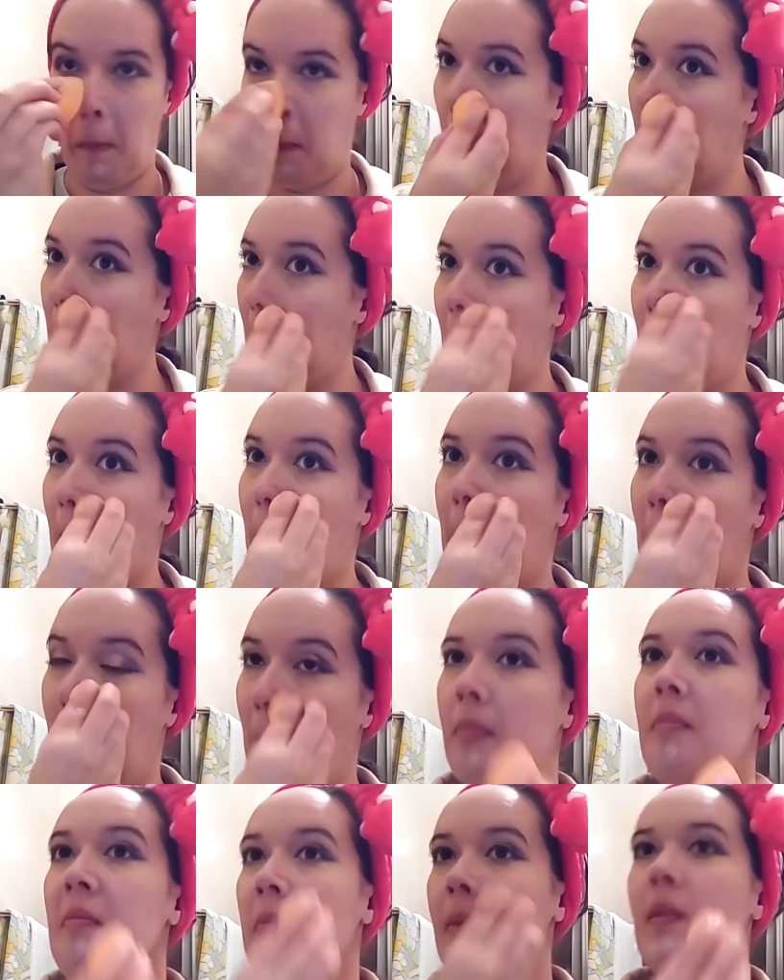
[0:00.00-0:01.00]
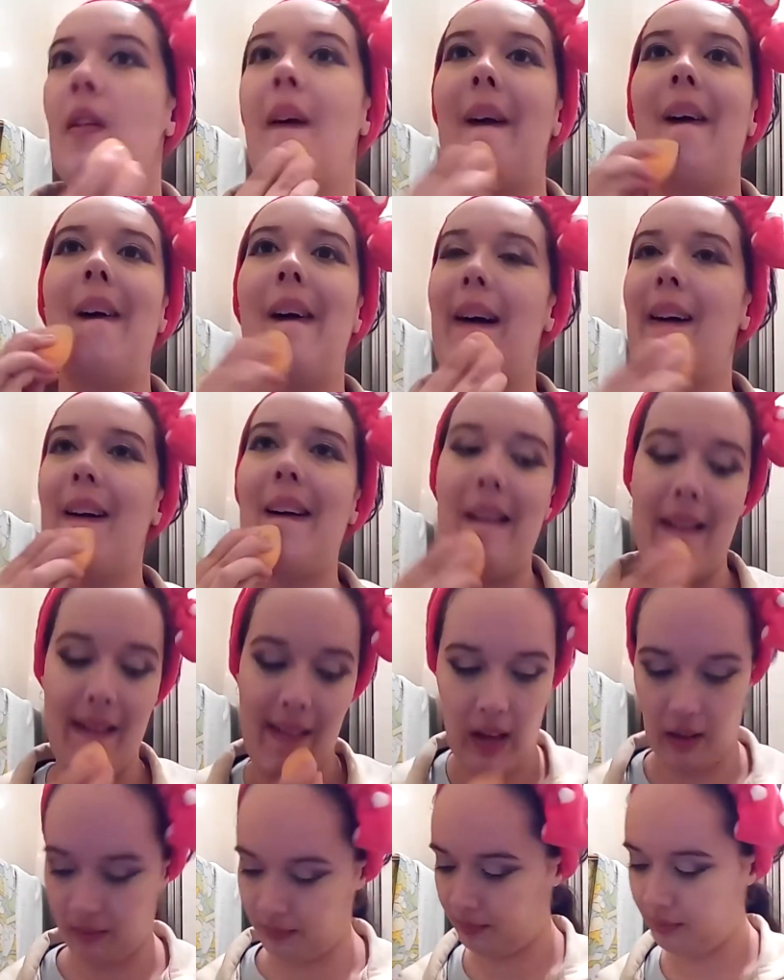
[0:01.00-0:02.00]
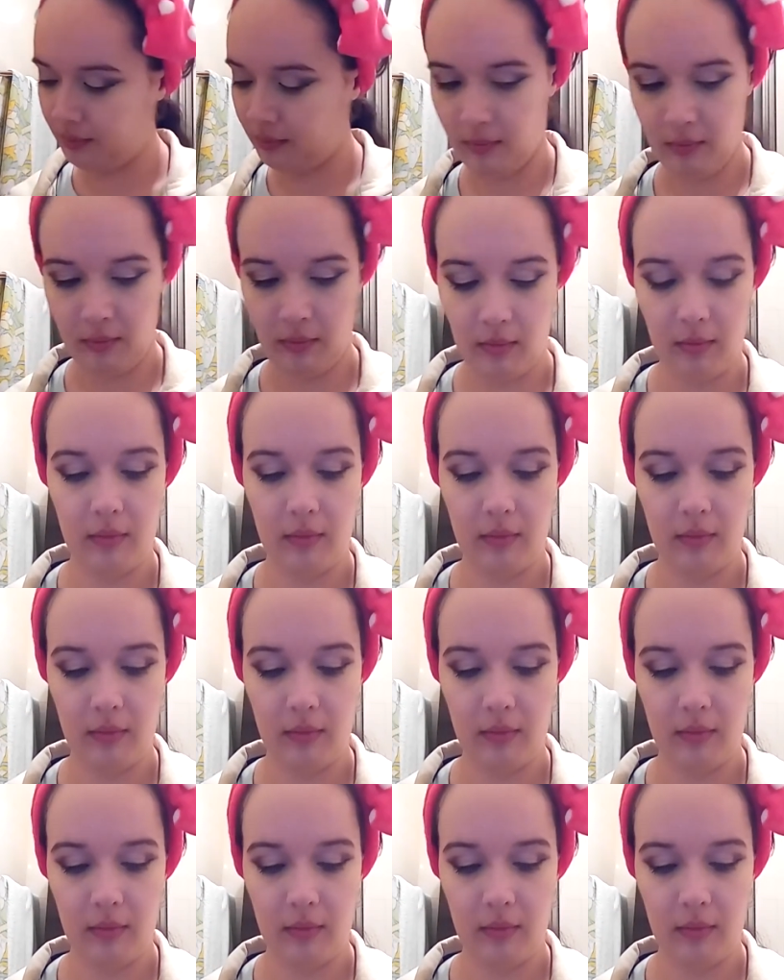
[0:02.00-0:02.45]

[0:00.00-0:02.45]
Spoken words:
And now time to blend the green.